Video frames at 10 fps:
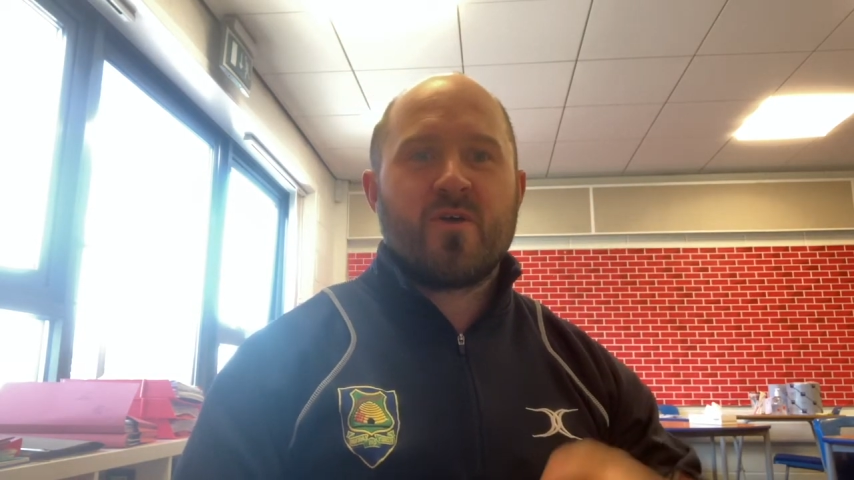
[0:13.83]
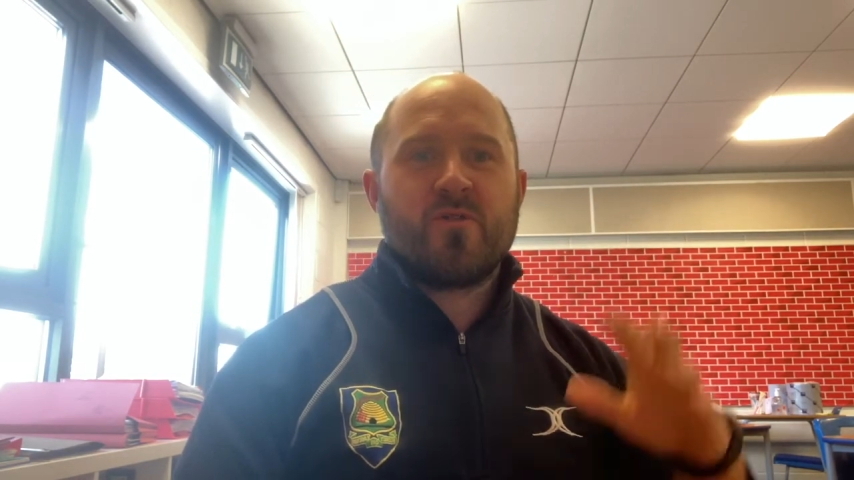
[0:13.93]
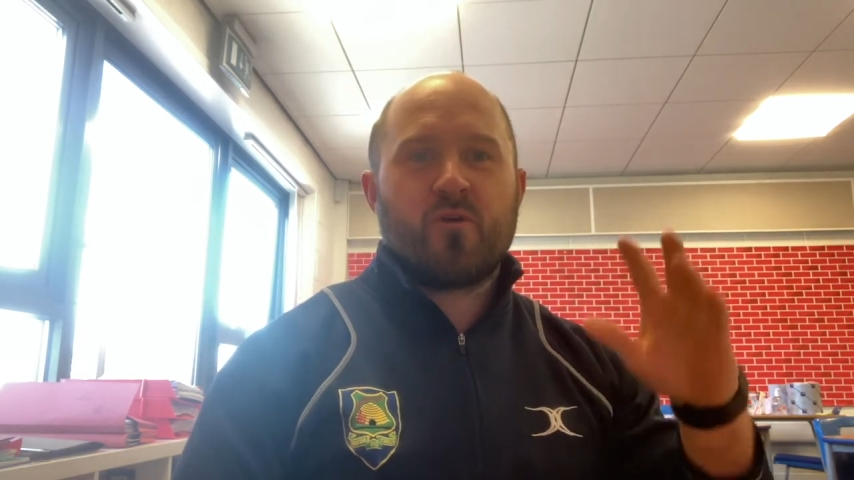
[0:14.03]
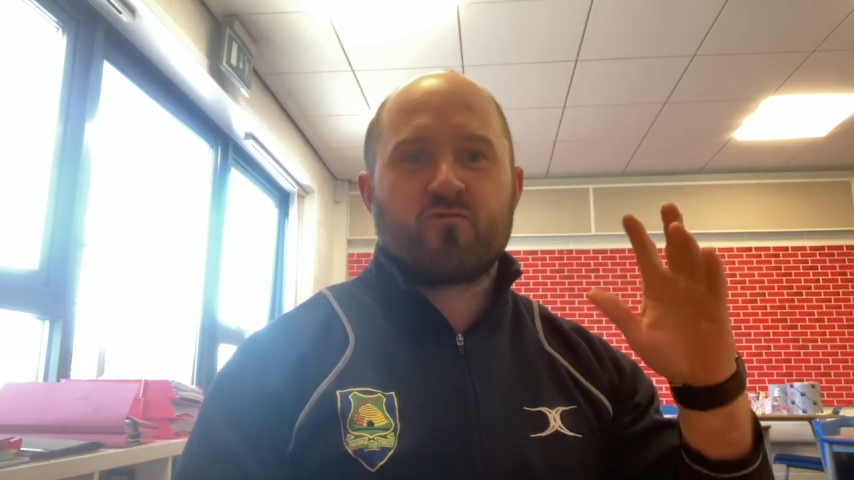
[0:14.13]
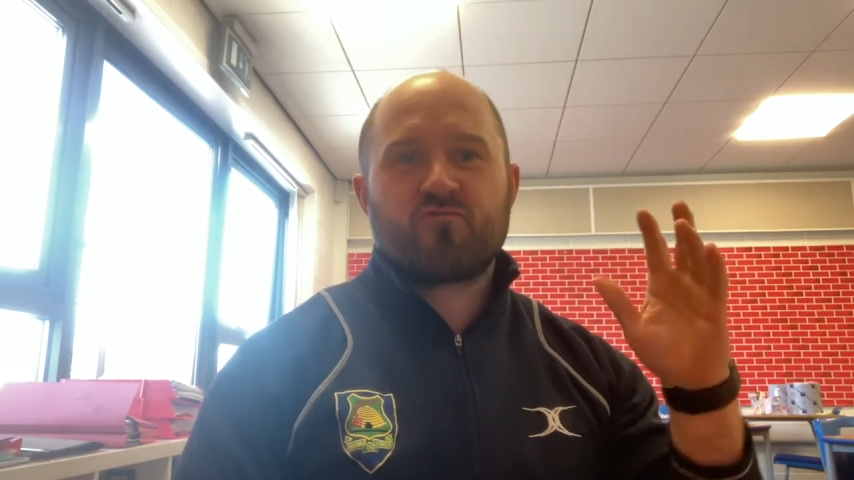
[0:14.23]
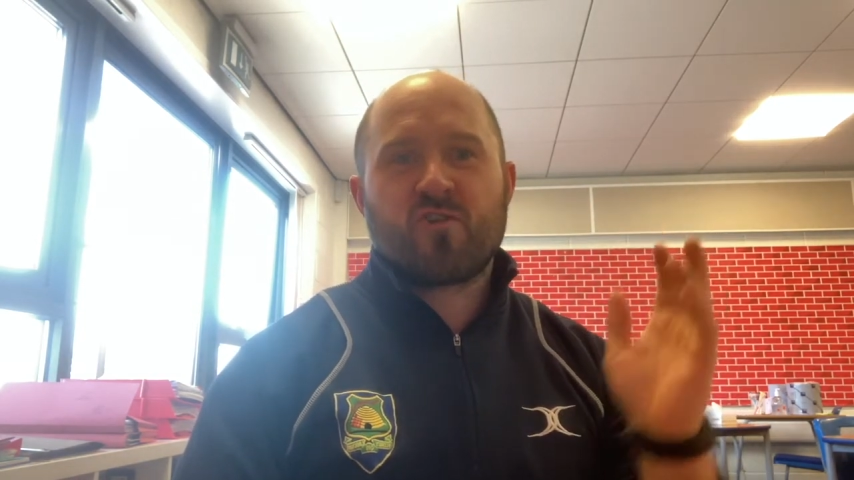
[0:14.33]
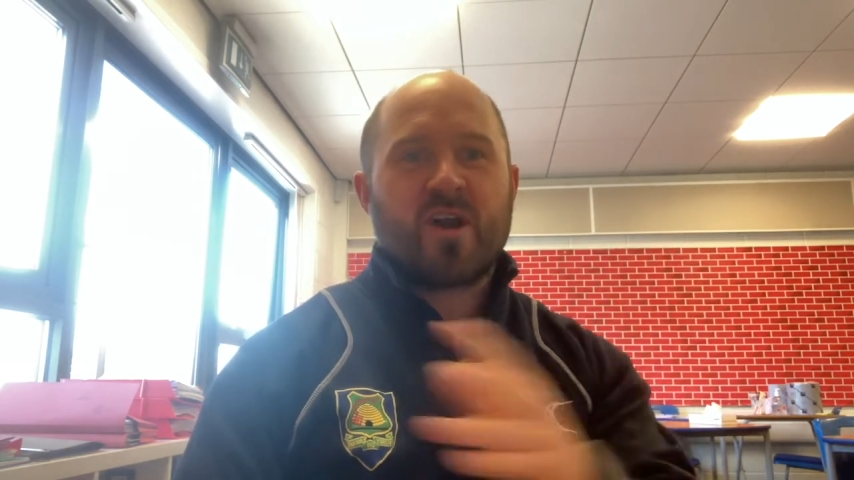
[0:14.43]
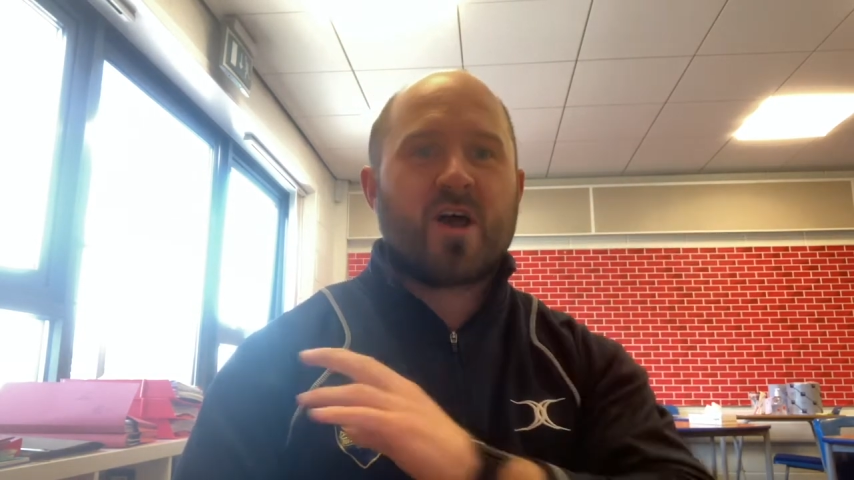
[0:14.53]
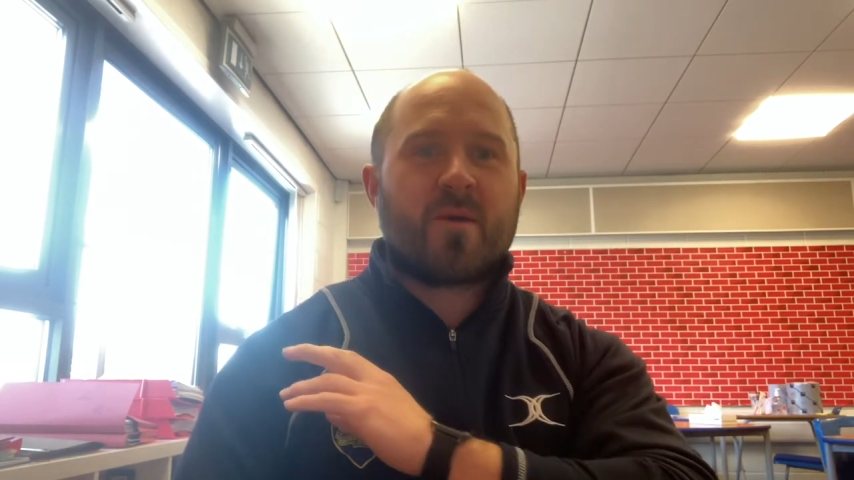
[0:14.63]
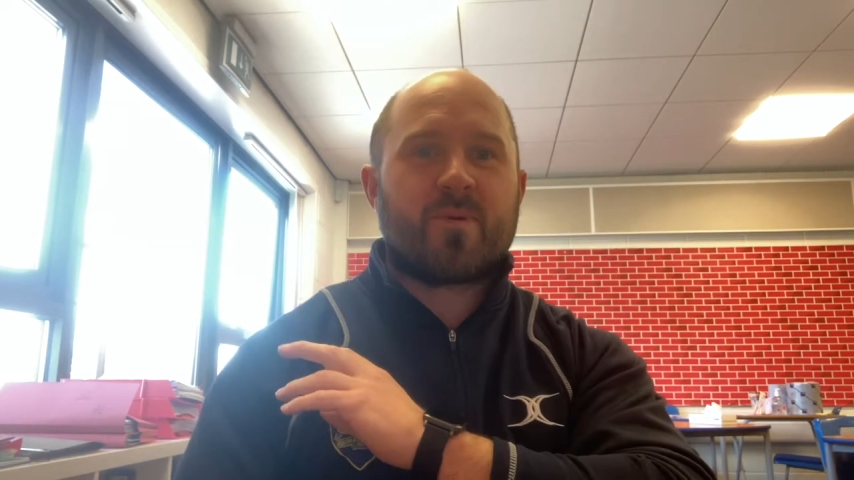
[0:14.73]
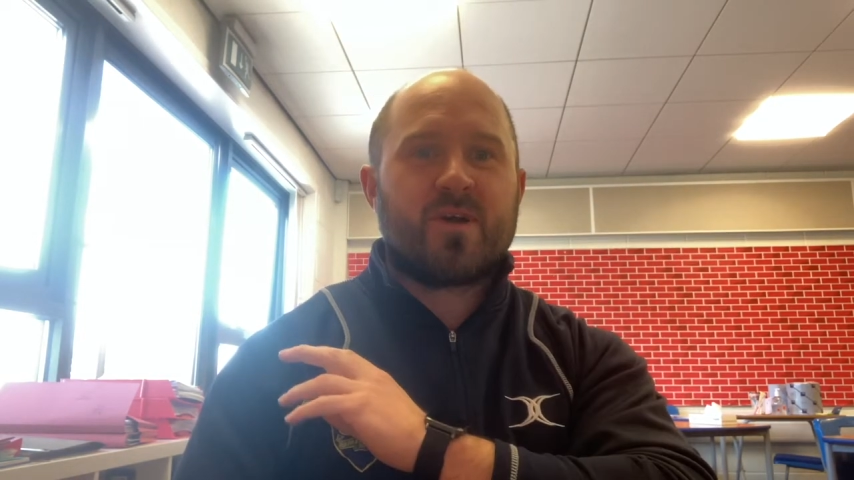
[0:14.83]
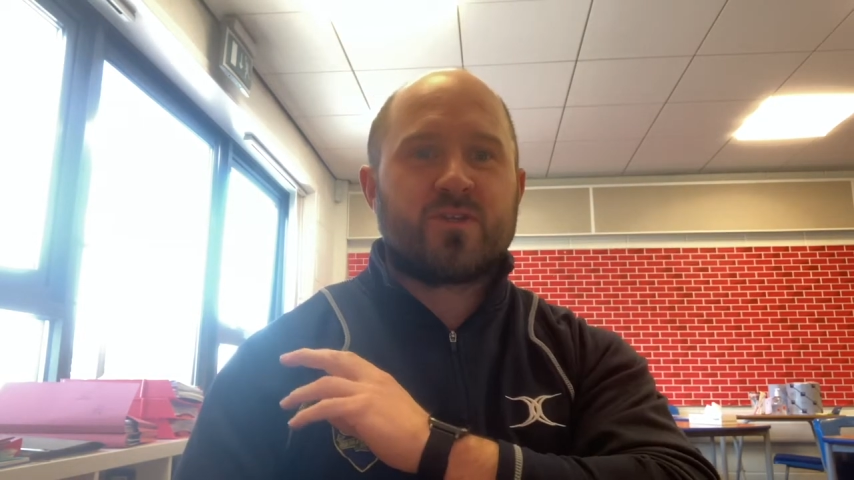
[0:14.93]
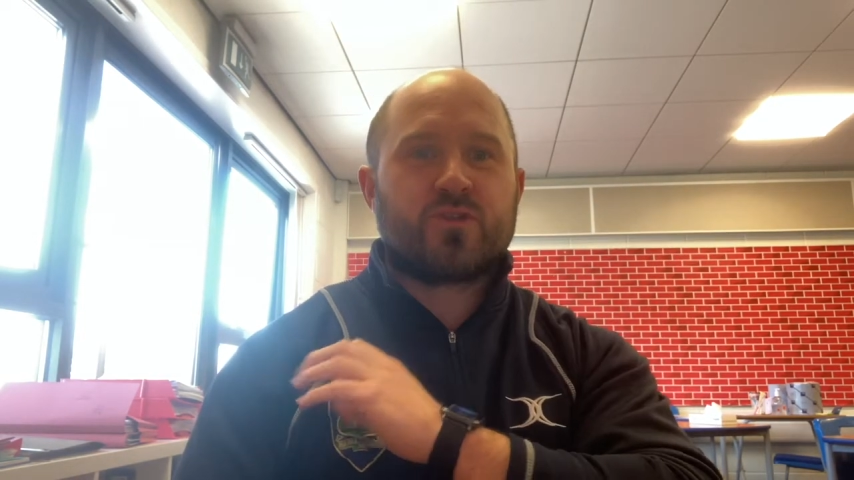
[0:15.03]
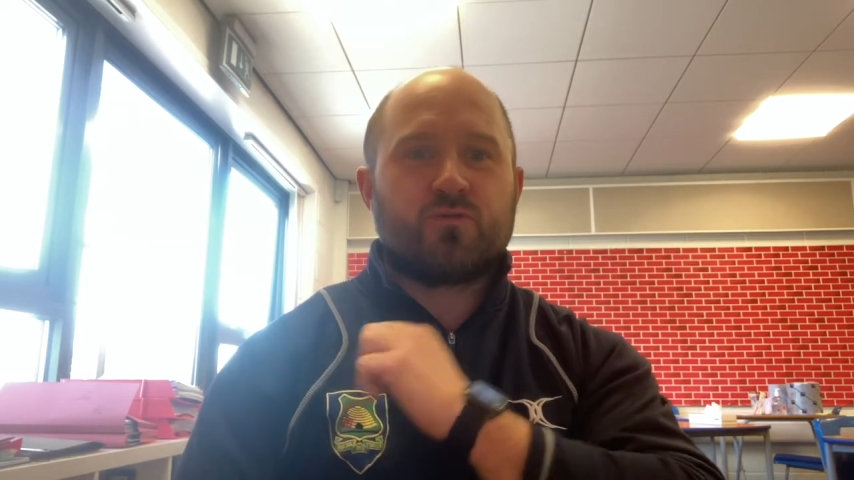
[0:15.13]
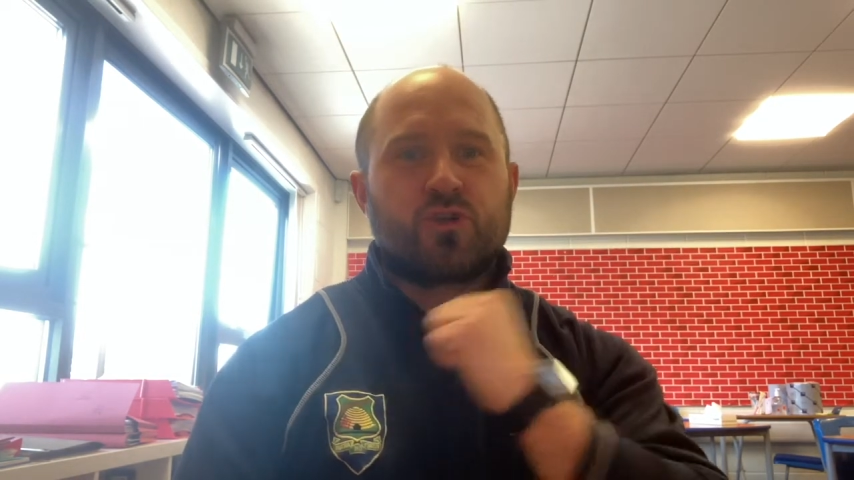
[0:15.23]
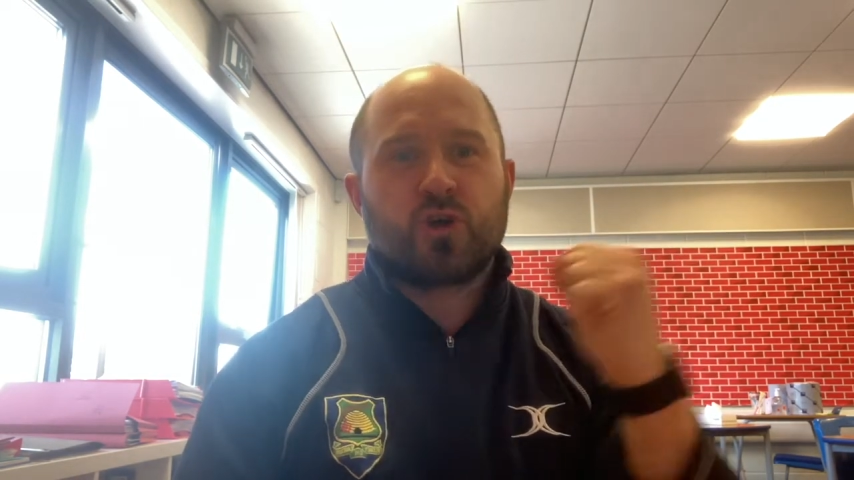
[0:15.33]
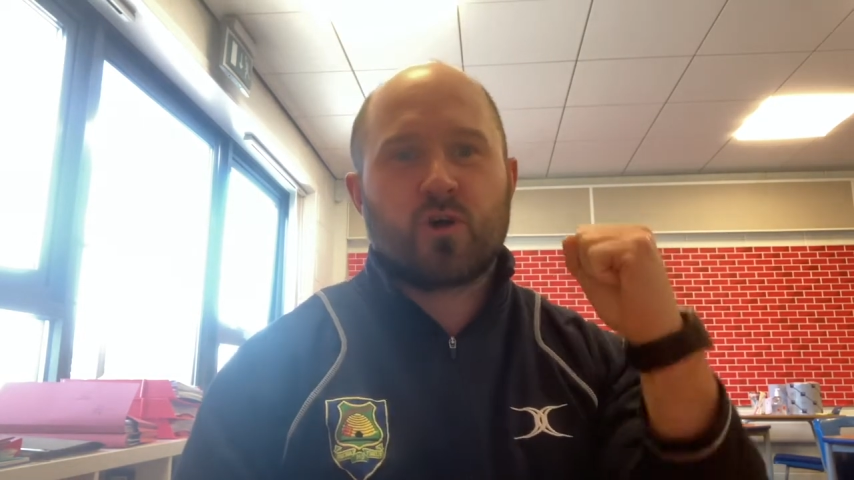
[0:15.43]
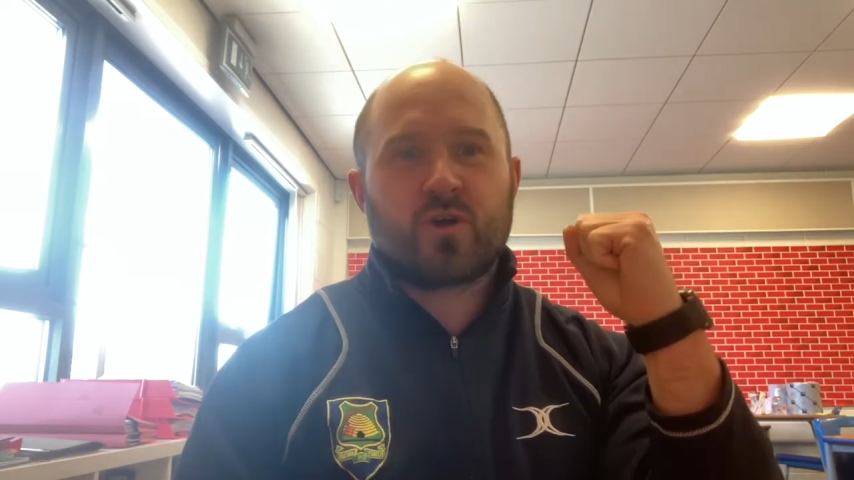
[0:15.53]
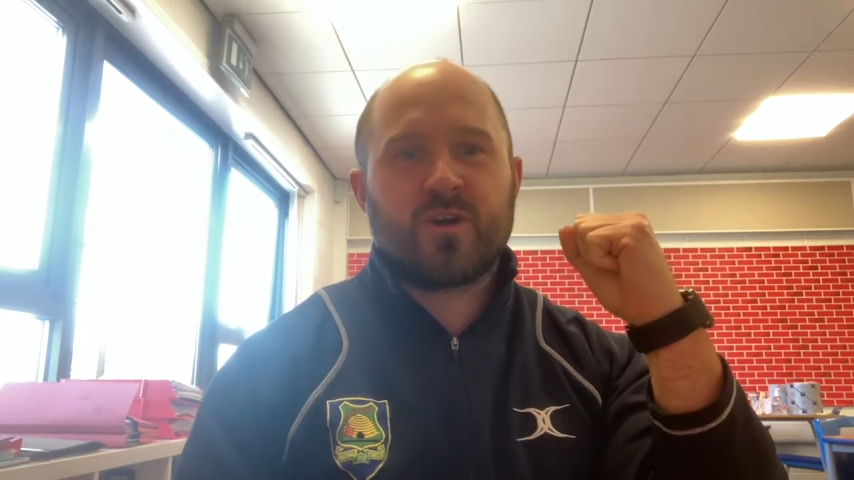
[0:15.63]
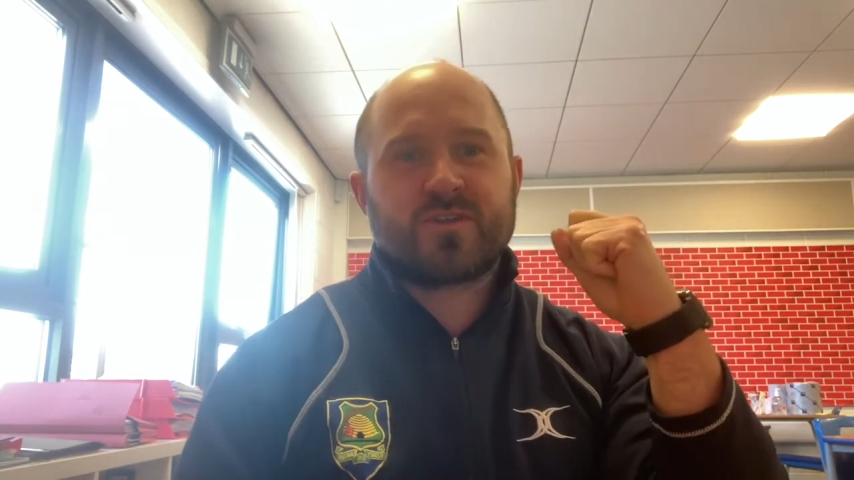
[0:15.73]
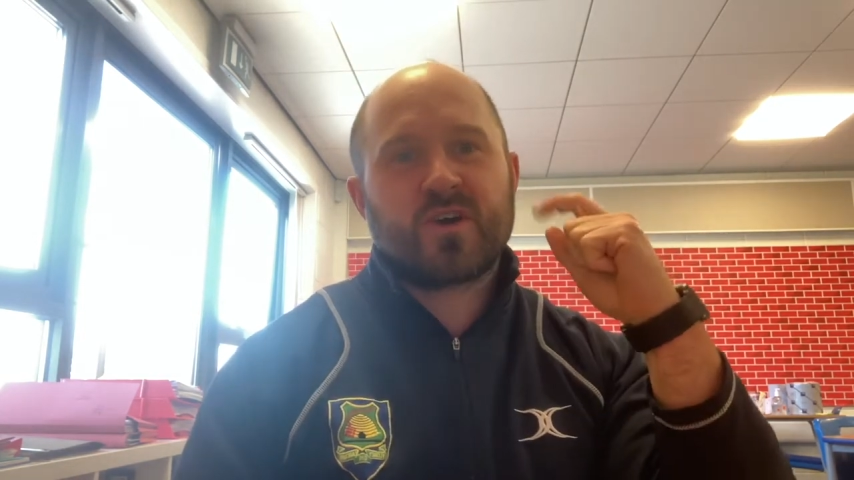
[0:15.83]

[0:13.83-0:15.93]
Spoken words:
the run-up to chocolate